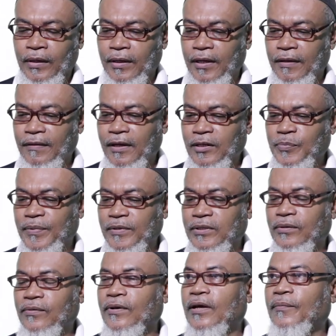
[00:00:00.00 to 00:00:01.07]
In that
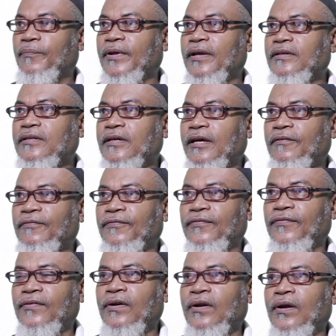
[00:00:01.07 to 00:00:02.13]
particular
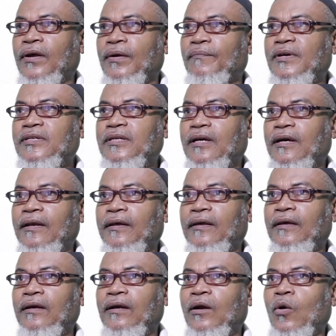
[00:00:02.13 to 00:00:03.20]
printf,
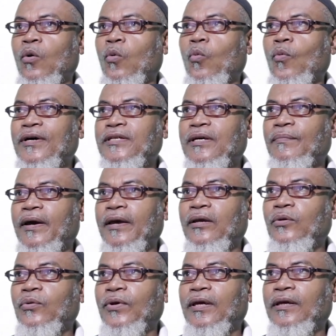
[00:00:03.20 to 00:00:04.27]
basically what am I
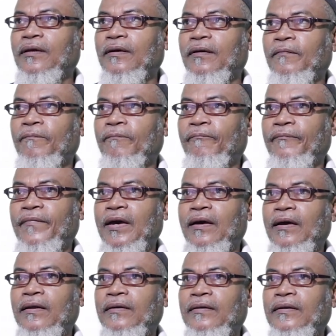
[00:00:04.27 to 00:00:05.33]
doing?
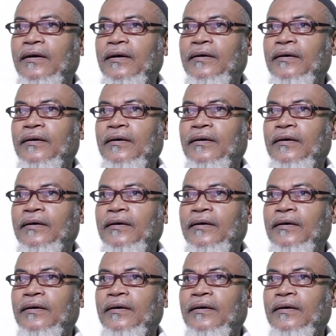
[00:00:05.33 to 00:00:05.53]
And